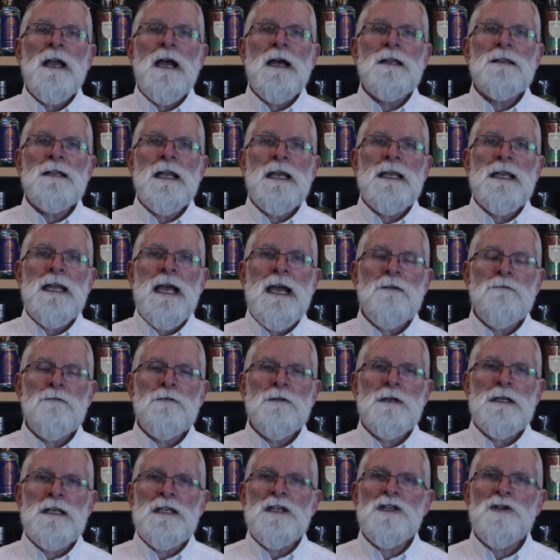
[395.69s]
and they have
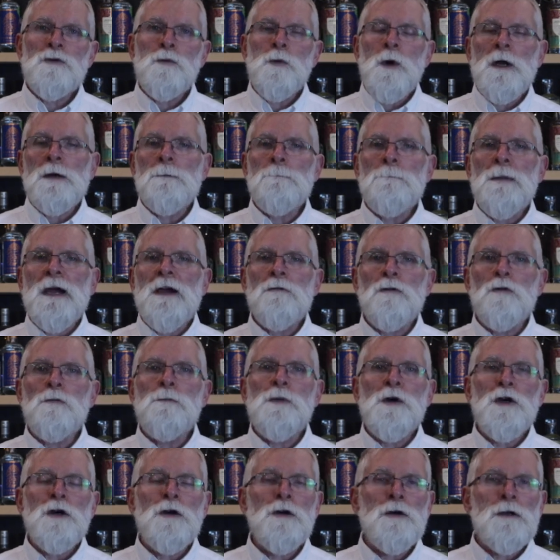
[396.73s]
released one barrel
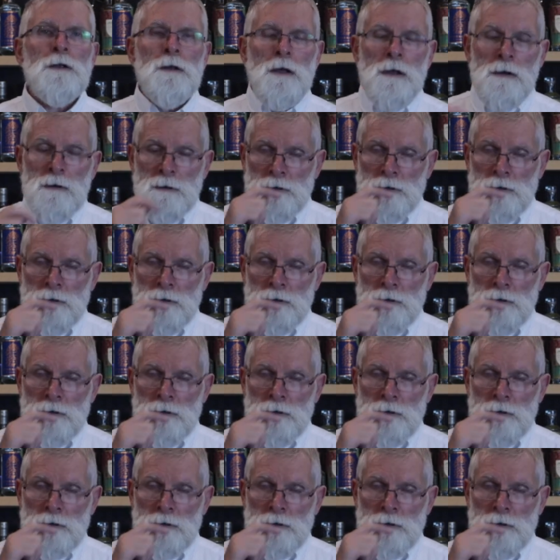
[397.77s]
per